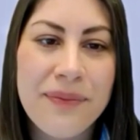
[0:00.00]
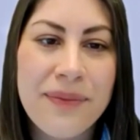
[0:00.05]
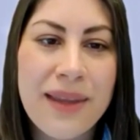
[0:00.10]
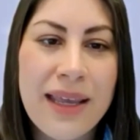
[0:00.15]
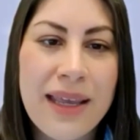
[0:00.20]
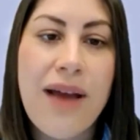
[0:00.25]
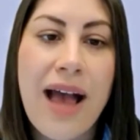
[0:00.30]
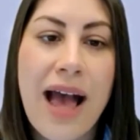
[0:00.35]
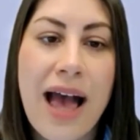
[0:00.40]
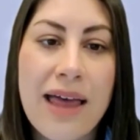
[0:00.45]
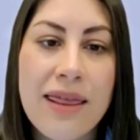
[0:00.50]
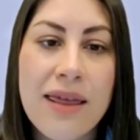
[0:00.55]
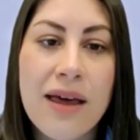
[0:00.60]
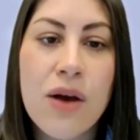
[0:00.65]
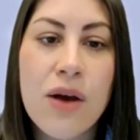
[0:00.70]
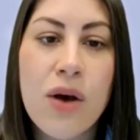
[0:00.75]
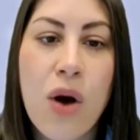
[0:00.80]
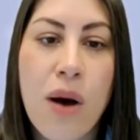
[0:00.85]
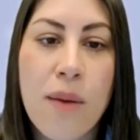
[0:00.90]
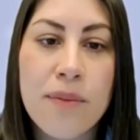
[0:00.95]
There are
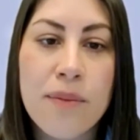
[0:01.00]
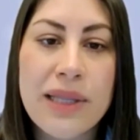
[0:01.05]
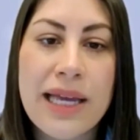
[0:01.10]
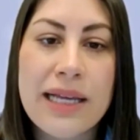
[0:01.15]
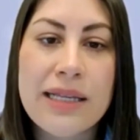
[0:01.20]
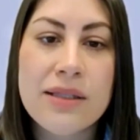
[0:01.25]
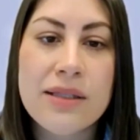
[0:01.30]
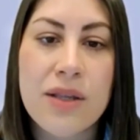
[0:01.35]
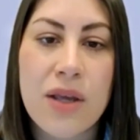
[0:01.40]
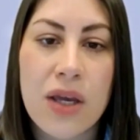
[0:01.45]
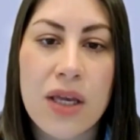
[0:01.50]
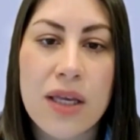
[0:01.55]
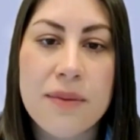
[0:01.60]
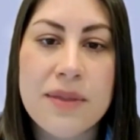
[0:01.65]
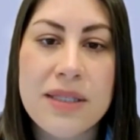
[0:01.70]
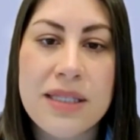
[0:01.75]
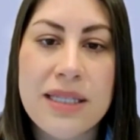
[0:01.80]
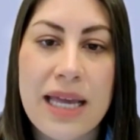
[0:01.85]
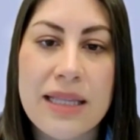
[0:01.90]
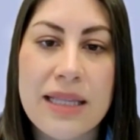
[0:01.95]
other complex
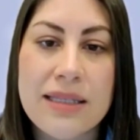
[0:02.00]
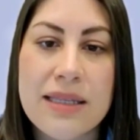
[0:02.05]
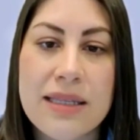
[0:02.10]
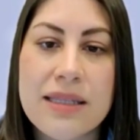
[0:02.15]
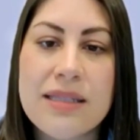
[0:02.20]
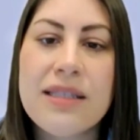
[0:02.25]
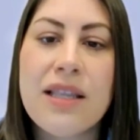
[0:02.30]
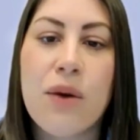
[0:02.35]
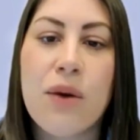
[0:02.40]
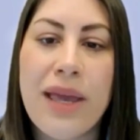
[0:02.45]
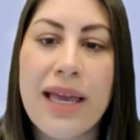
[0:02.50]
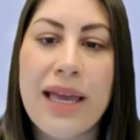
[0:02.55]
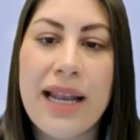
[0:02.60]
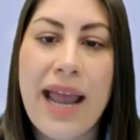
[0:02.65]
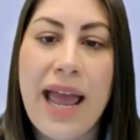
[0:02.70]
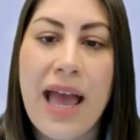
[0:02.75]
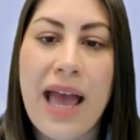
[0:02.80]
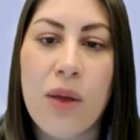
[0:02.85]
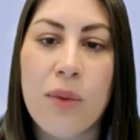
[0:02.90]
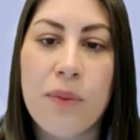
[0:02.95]
circumstances that we
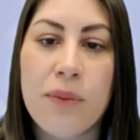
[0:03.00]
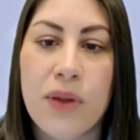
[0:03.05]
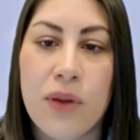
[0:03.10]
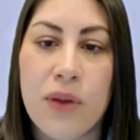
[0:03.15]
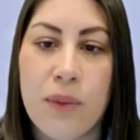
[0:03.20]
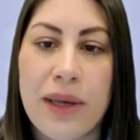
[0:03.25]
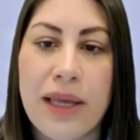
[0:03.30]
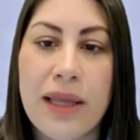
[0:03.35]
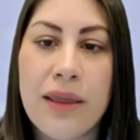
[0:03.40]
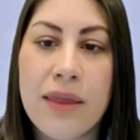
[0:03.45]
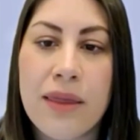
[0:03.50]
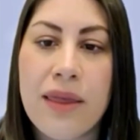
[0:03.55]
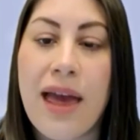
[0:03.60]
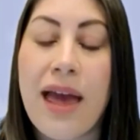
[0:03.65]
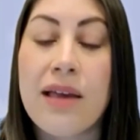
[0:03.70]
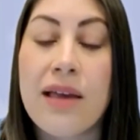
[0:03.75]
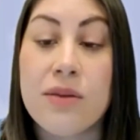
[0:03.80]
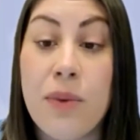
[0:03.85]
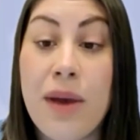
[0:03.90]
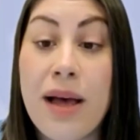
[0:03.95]
can help you with
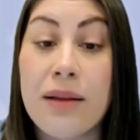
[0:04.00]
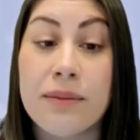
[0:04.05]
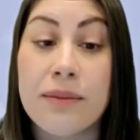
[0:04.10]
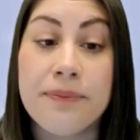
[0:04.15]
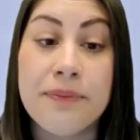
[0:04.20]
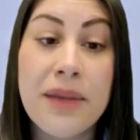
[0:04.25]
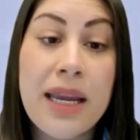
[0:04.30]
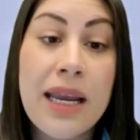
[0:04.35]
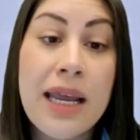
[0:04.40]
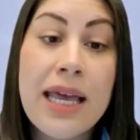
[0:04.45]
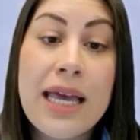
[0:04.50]
as well,